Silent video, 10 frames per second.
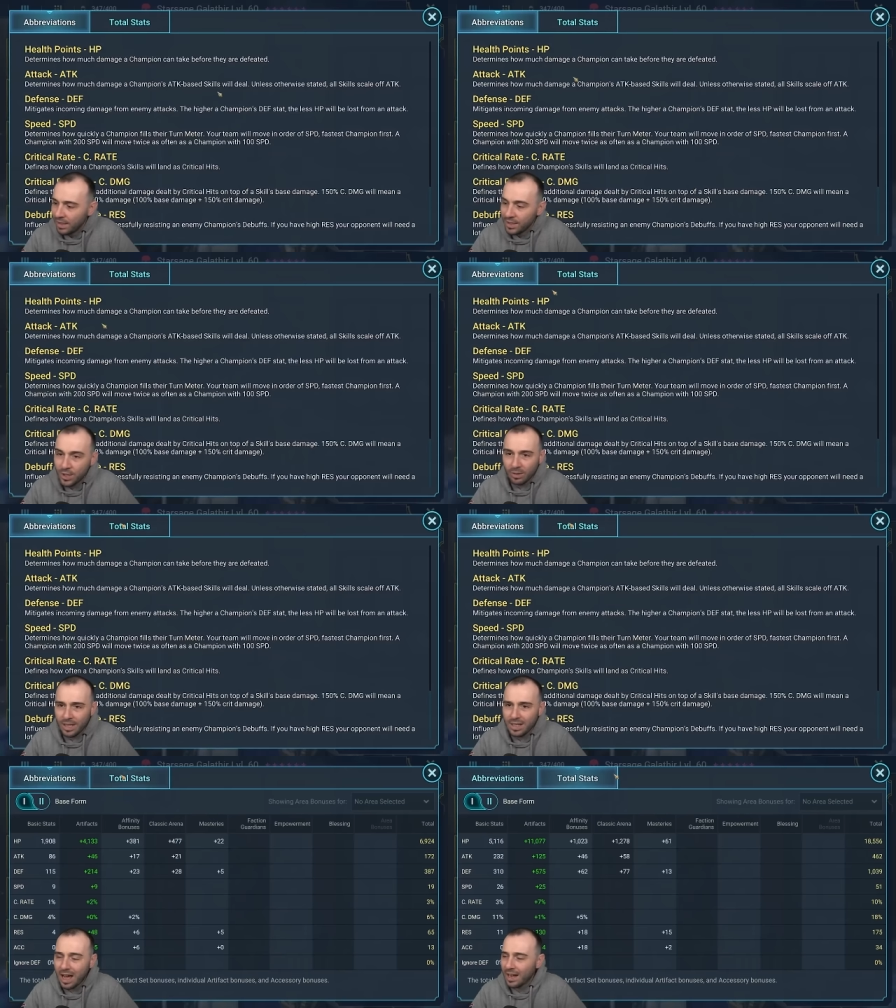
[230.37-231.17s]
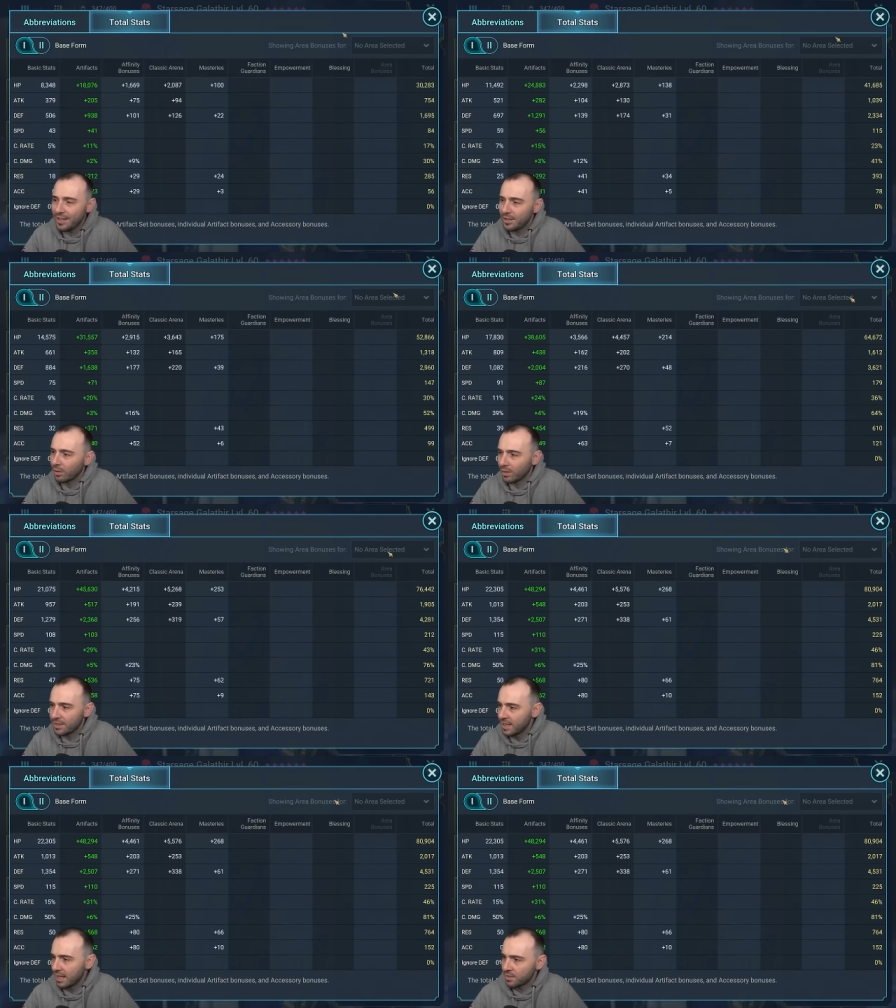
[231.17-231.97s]
So these are his total
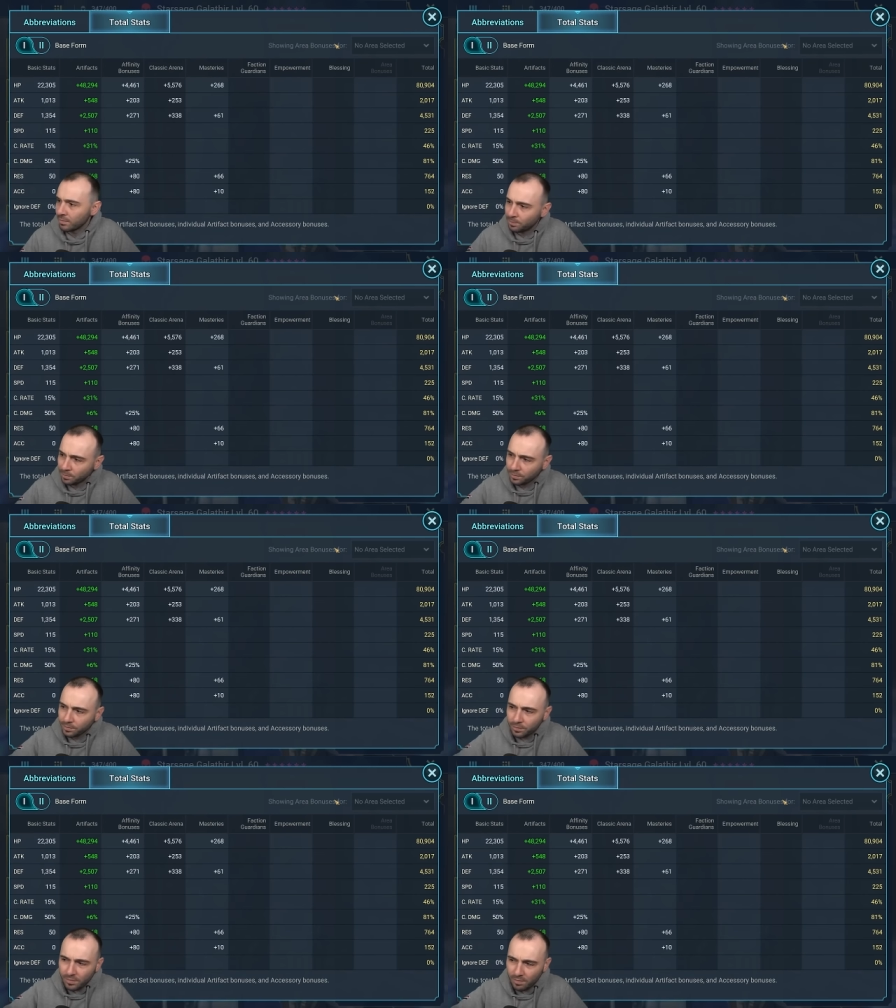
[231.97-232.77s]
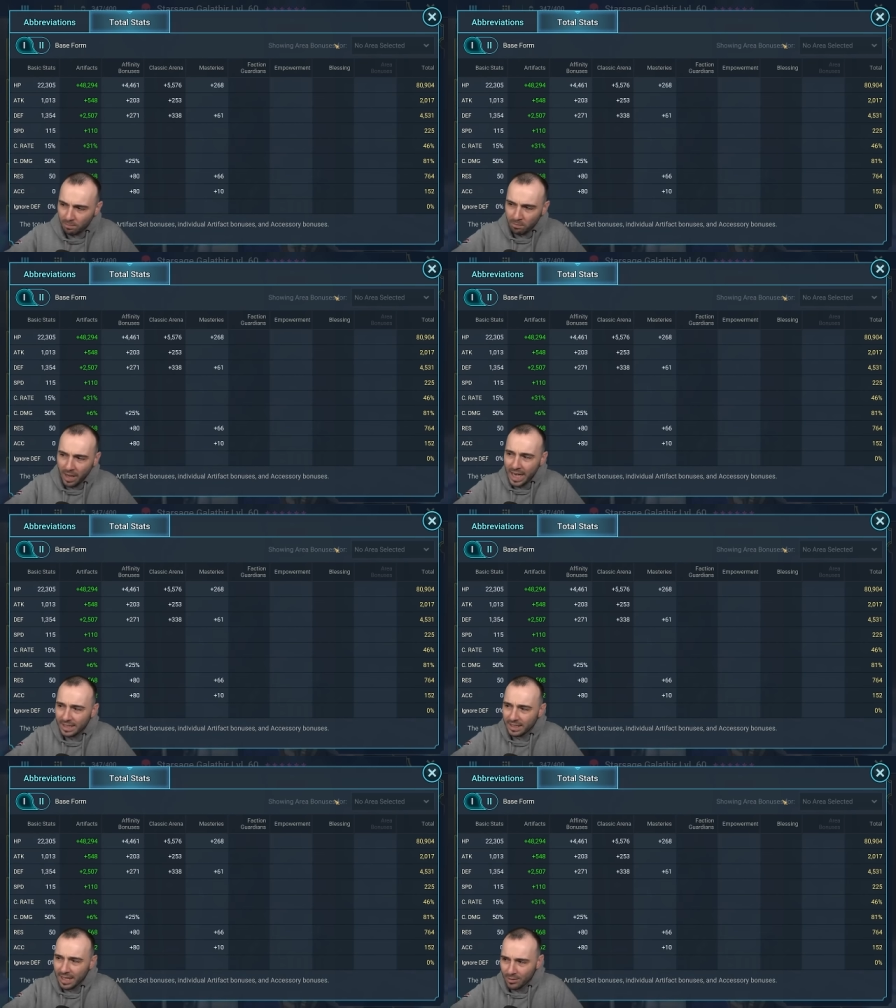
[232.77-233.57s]
stats.
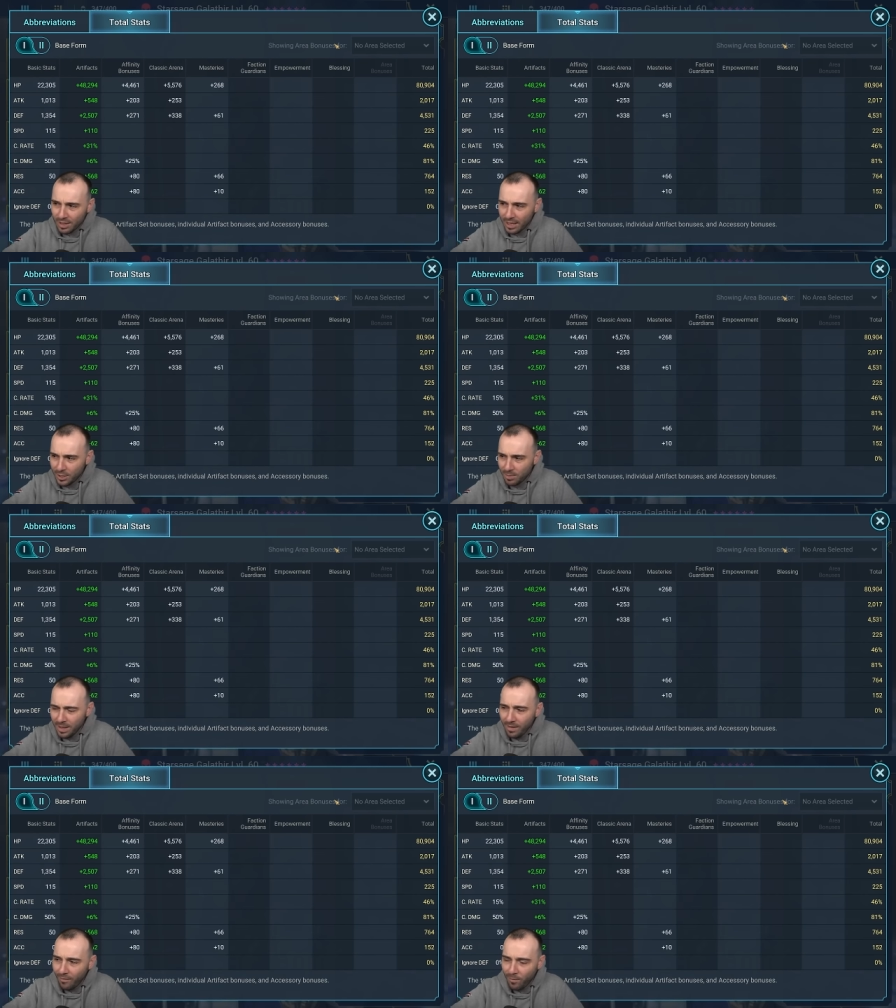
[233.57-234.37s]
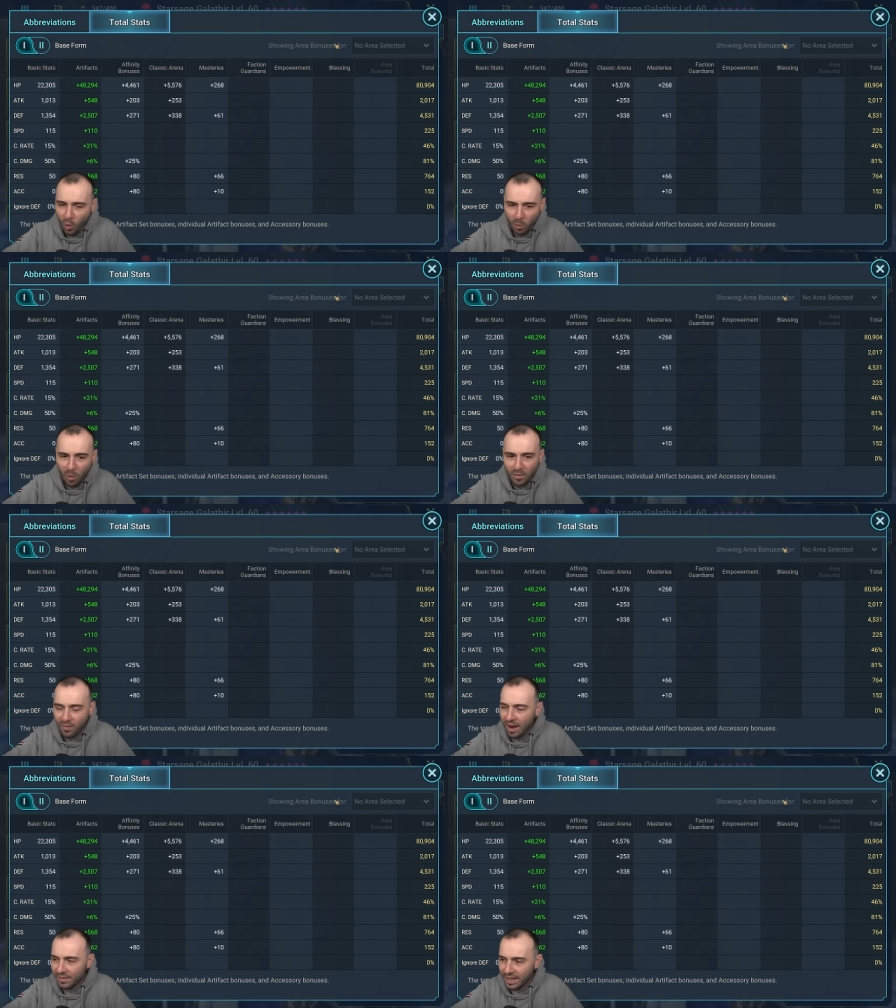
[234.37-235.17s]
80,000 HP,
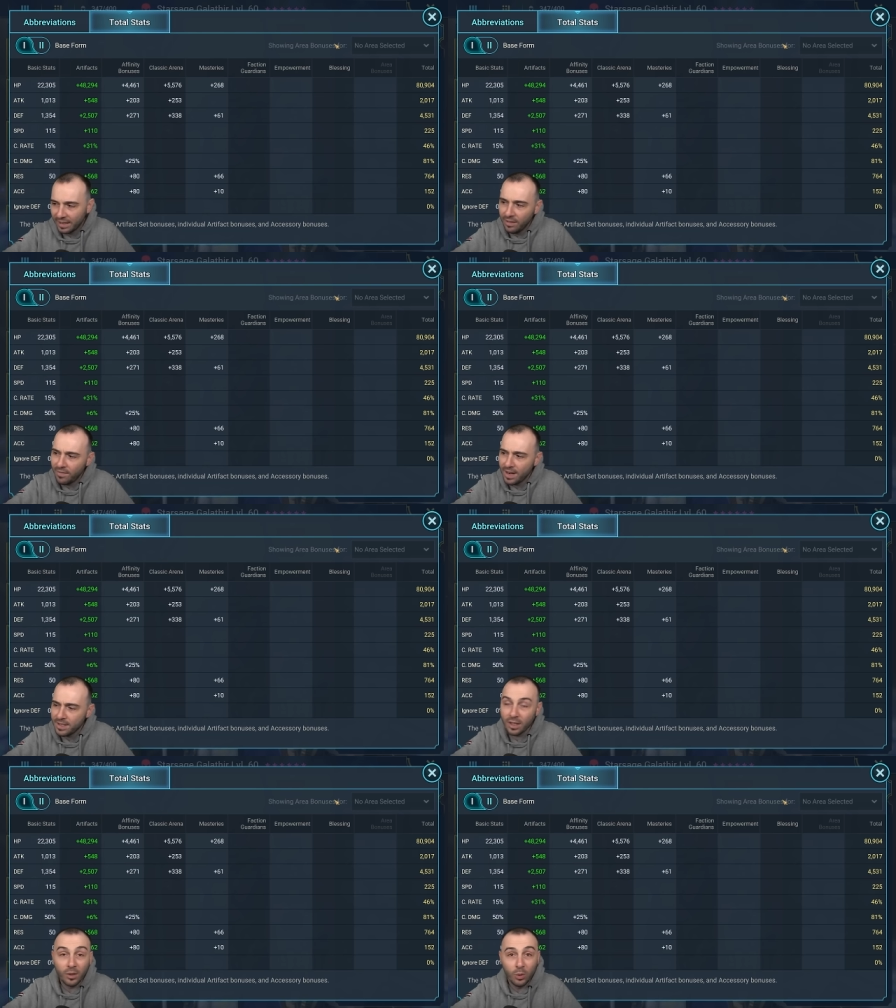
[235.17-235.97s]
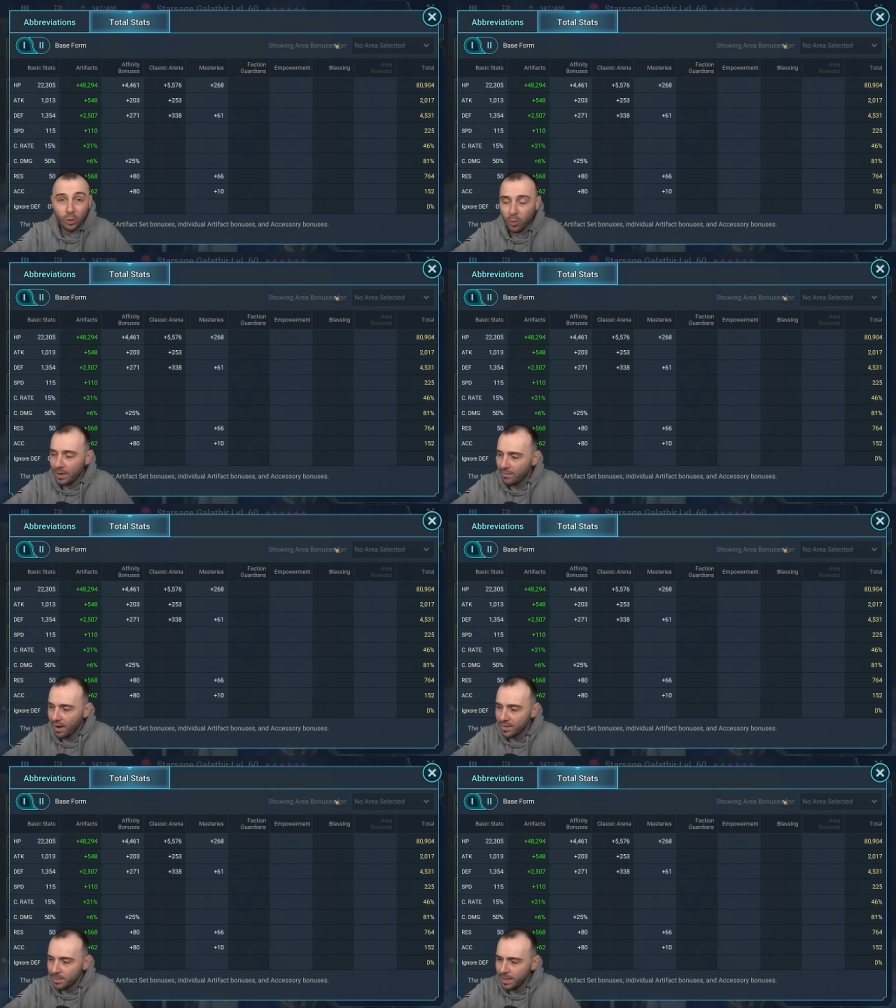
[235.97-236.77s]
4.5k defense,
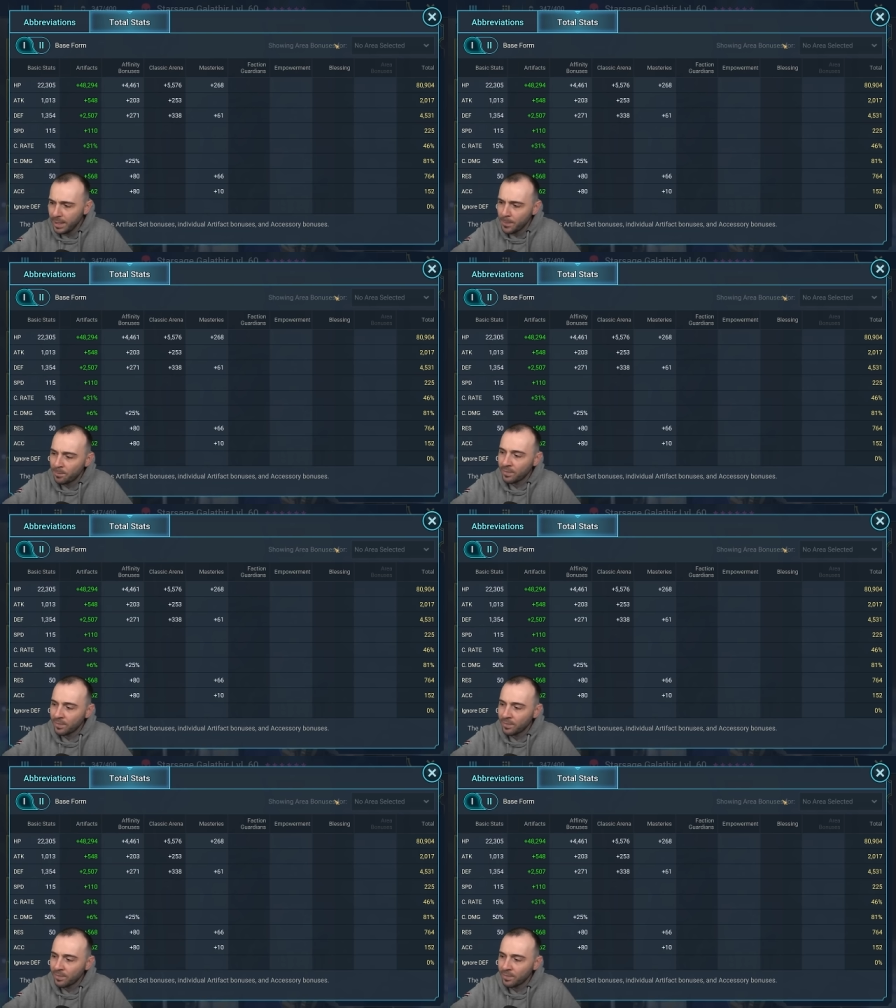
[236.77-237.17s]
225 speed,